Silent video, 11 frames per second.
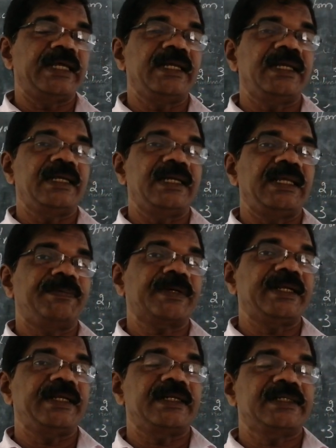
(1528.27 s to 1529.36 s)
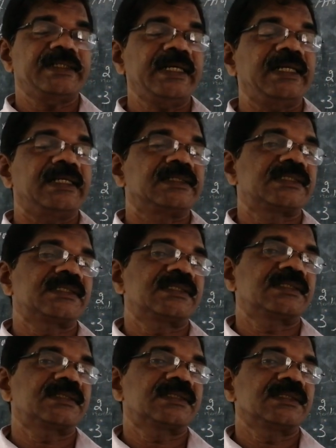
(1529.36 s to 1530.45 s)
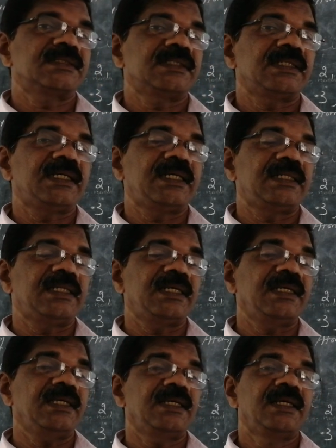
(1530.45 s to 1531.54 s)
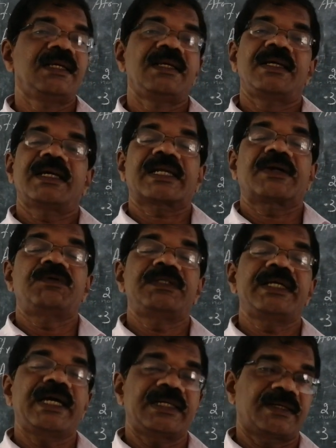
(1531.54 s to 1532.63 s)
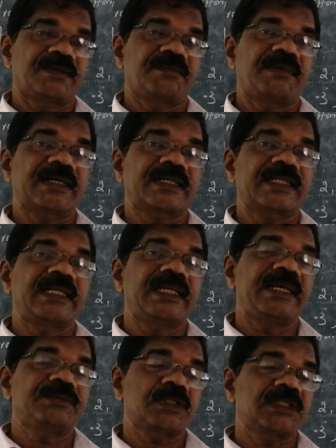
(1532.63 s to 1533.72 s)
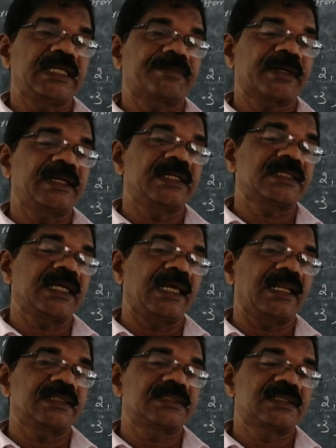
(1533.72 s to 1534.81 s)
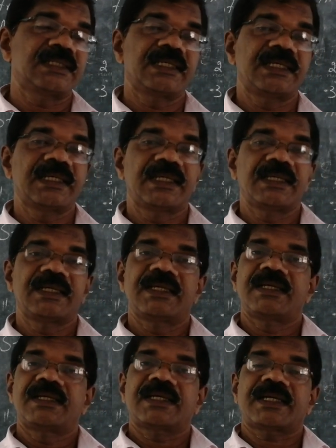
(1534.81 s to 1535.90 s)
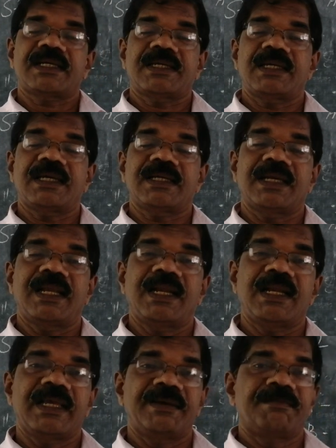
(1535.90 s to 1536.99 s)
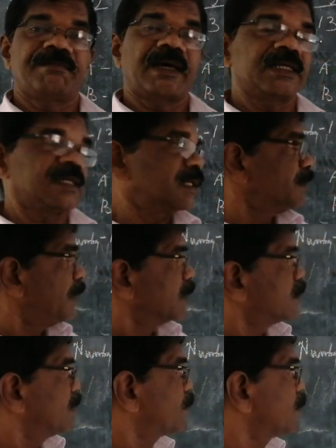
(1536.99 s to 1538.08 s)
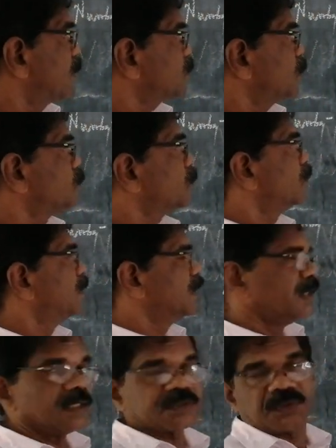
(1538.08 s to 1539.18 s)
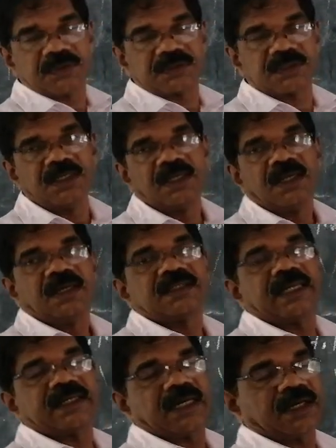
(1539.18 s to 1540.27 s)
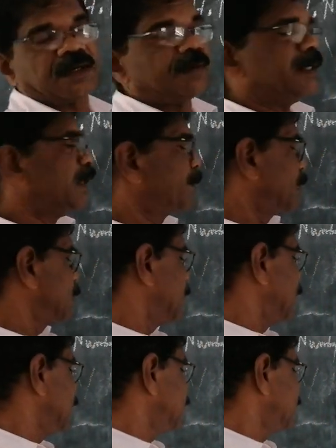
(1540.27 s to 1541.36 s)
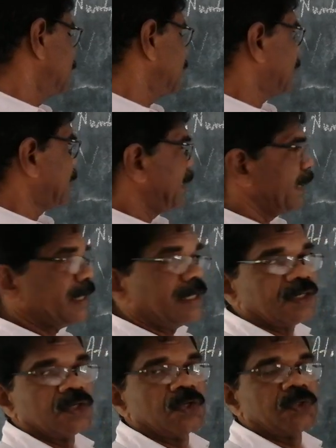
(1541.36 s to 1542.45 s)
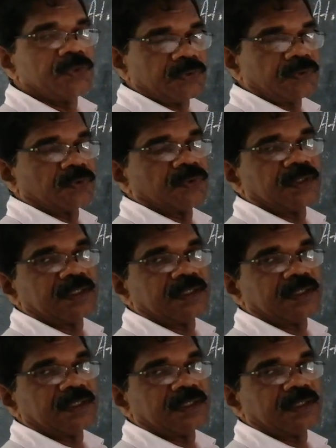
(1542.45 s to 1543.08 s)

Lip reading: in different shells in the around the atom. What are the names of the different shells? K, L, M. What is the maximum number of electrons that can count in different shells? K, 2,